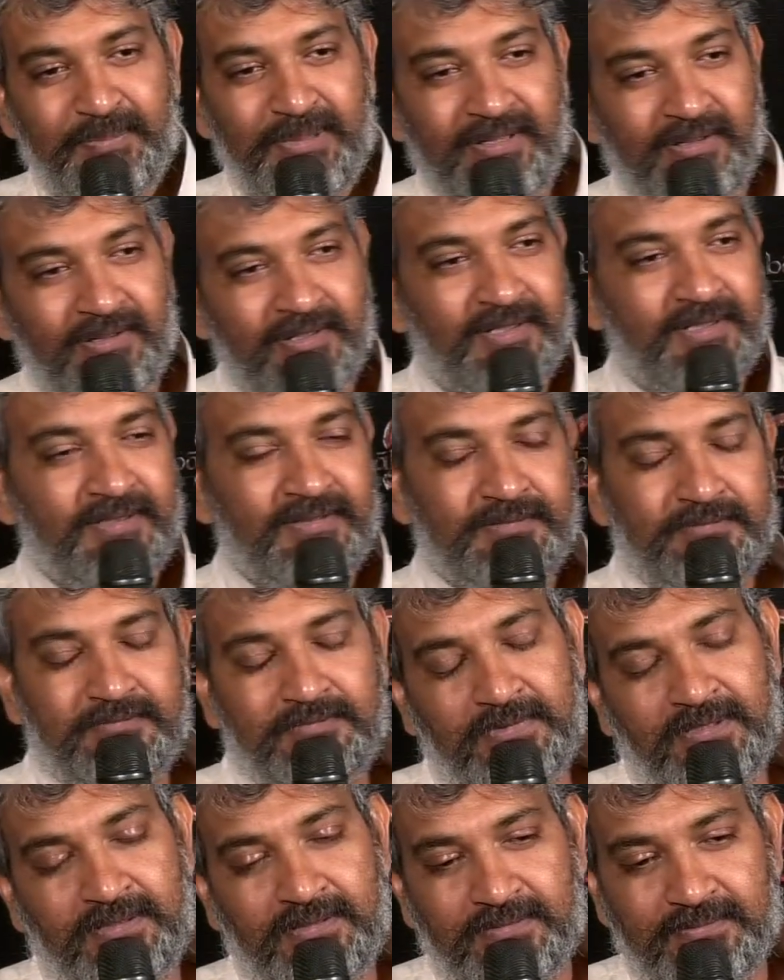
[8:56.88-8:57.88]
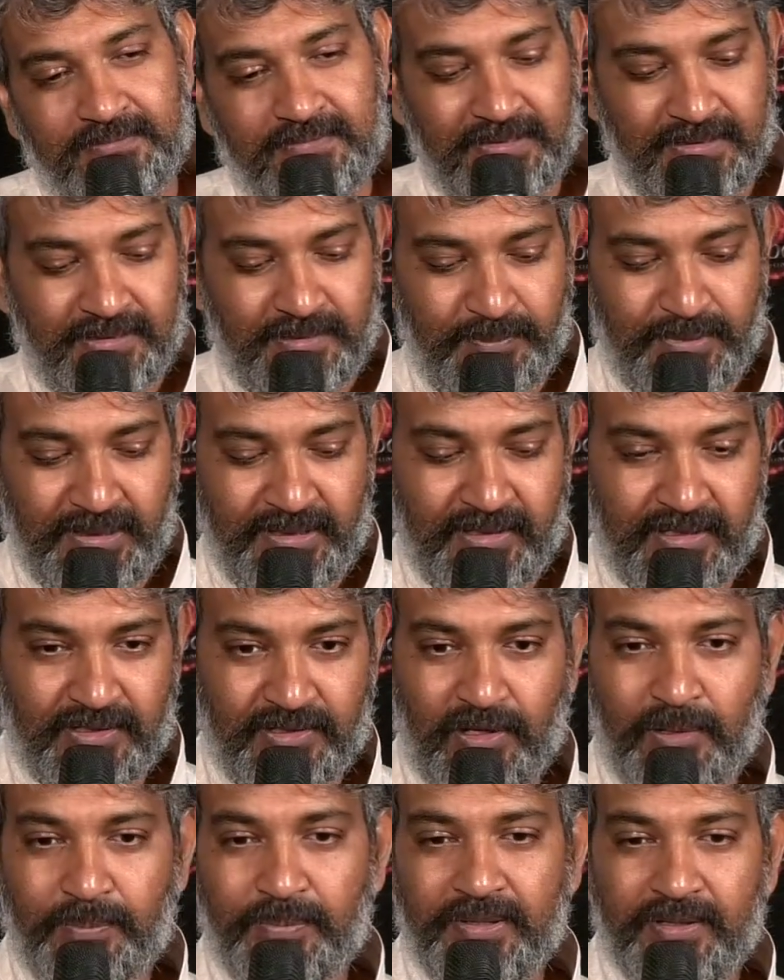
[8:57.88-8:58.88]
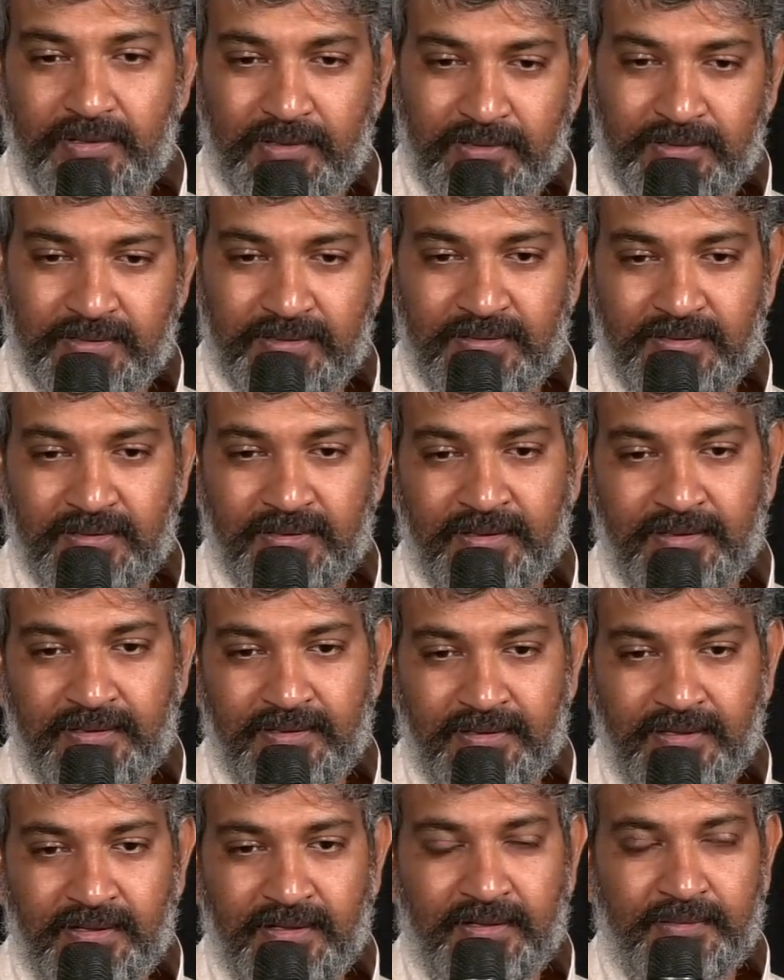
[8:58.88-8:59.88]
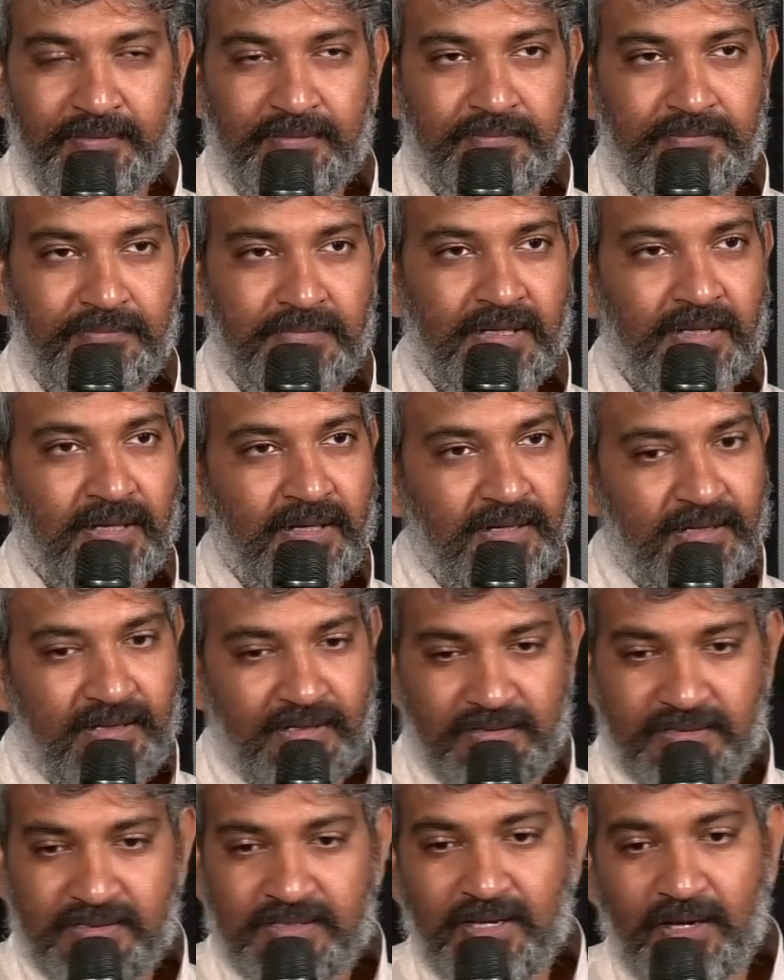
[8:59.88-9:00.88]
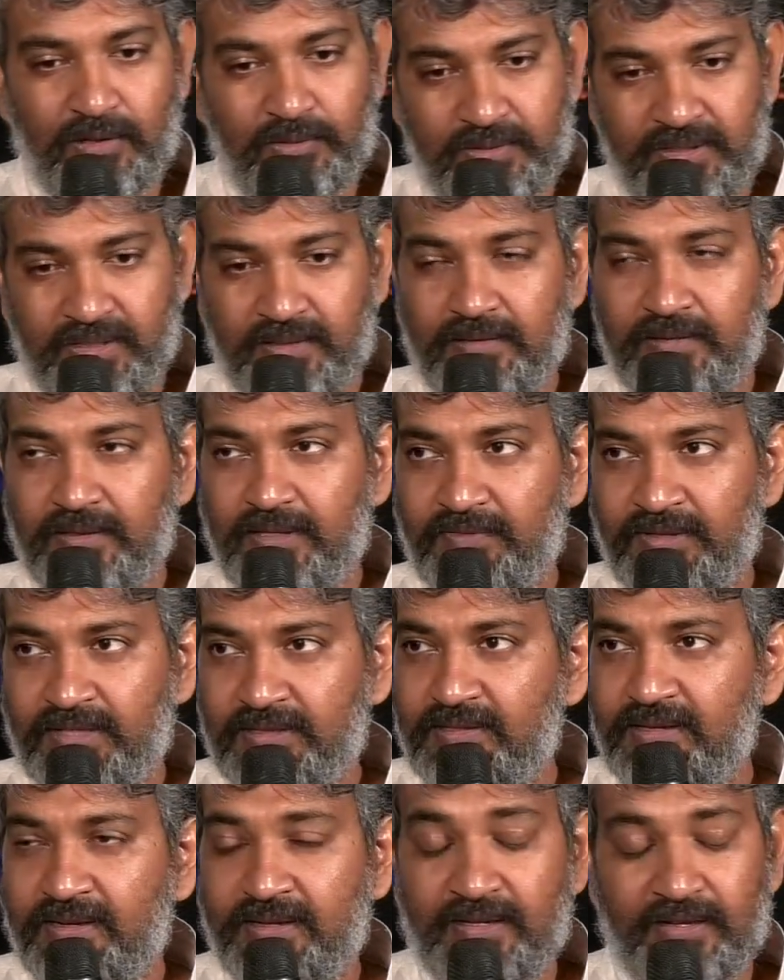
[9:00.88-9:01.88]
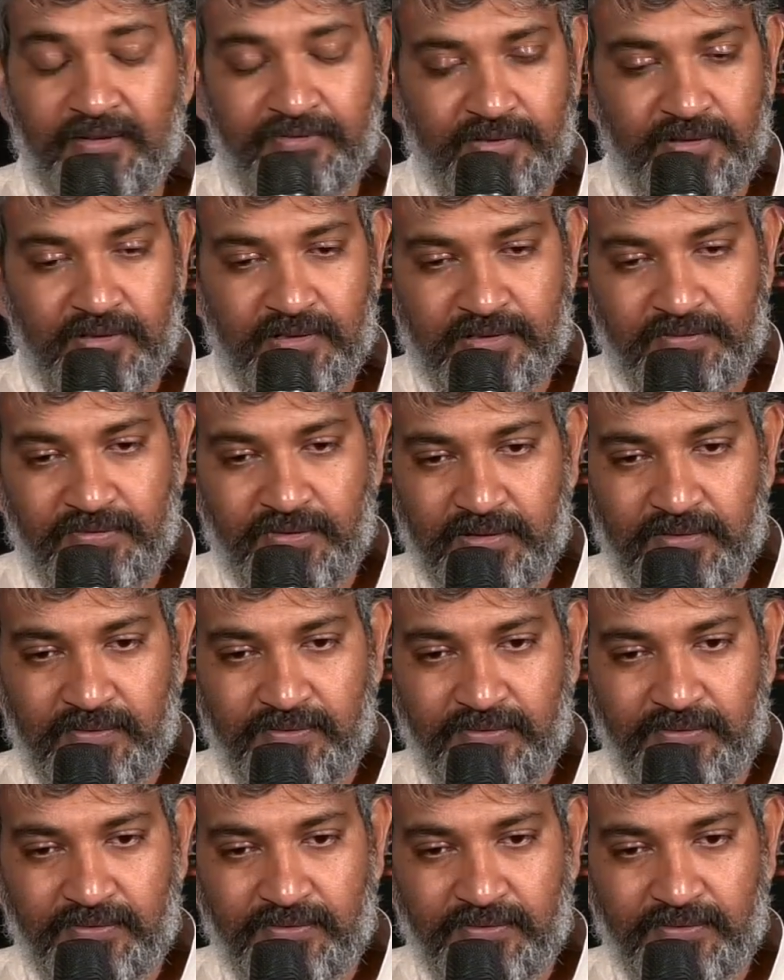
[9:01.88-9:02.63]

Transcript: being a top hero in South and giving 3.5 years for the